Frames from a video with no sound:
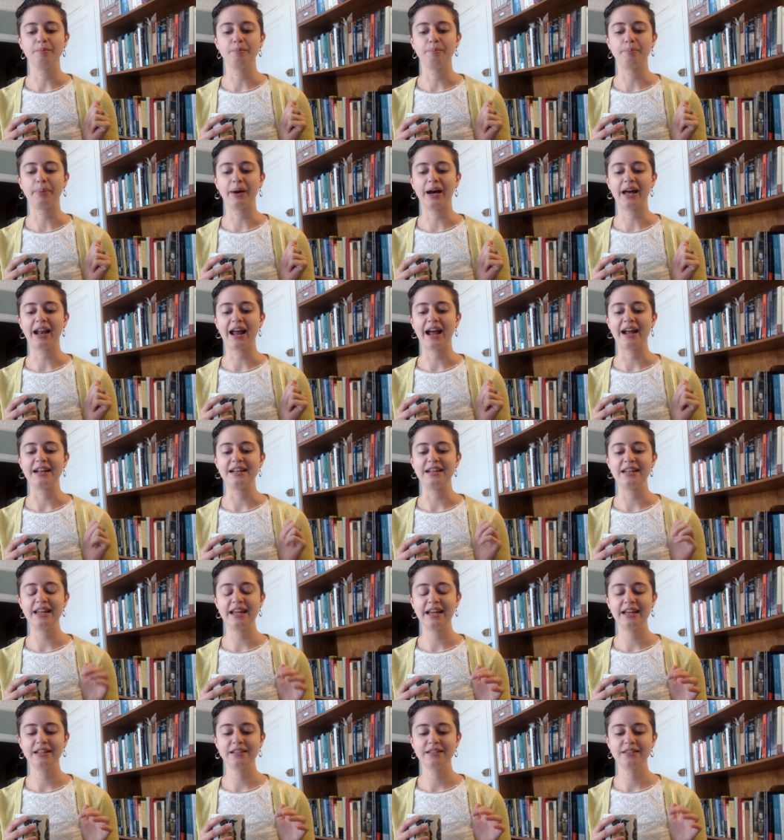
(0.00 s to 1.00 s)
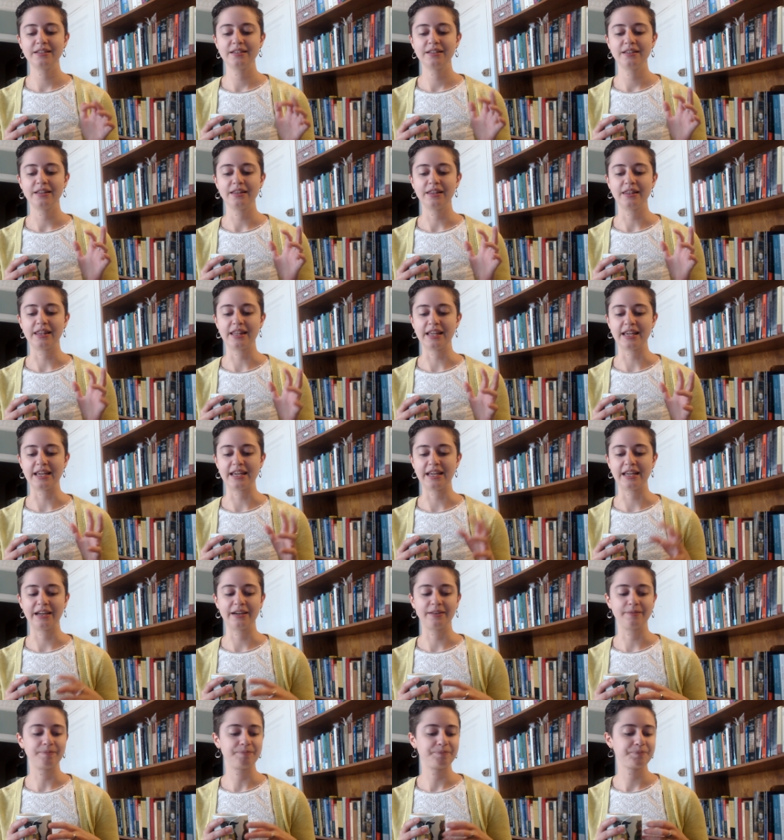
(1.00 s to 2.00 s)
But I knit
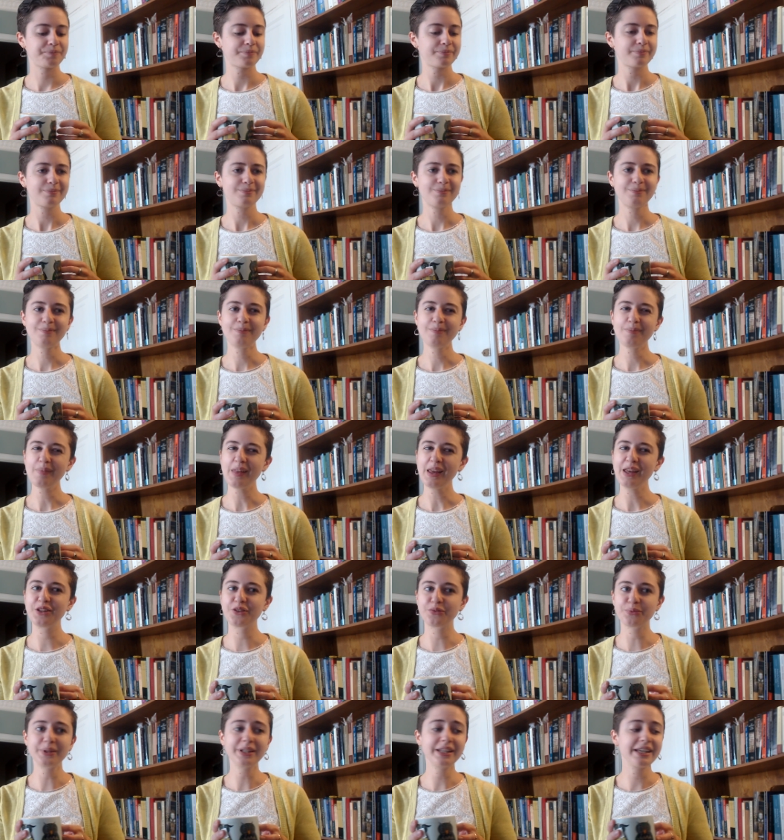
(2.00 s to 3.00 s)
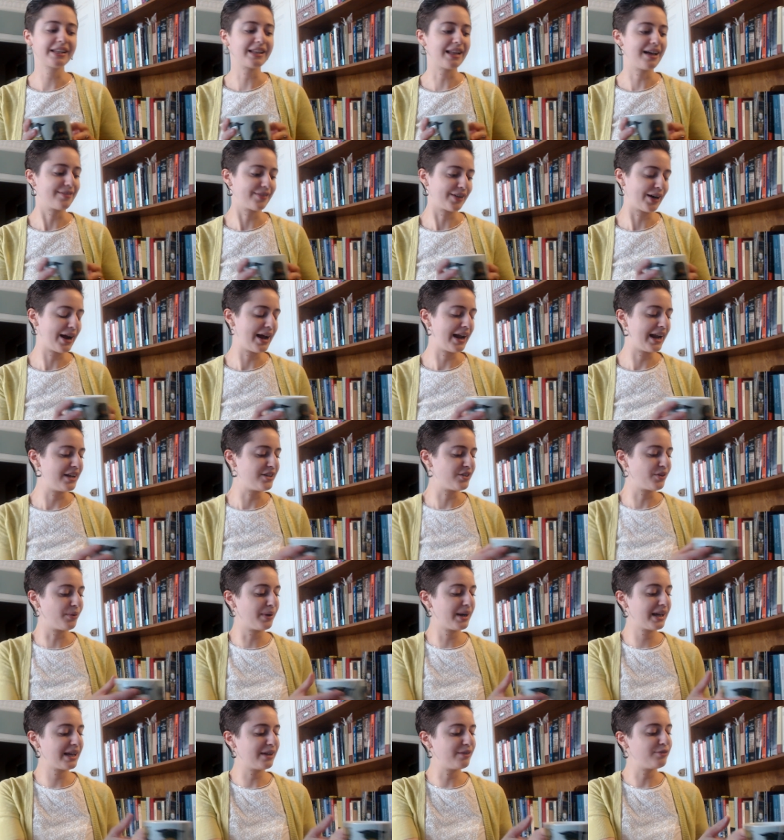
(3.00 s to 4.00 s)
the it's really clever and I don't
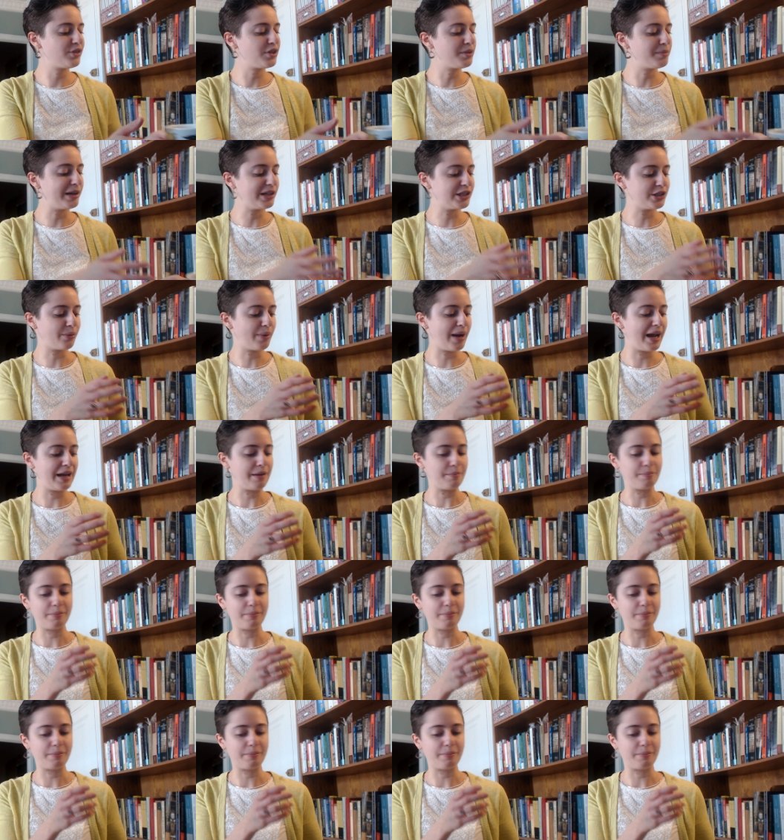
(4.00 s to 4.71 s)
want to give too much away,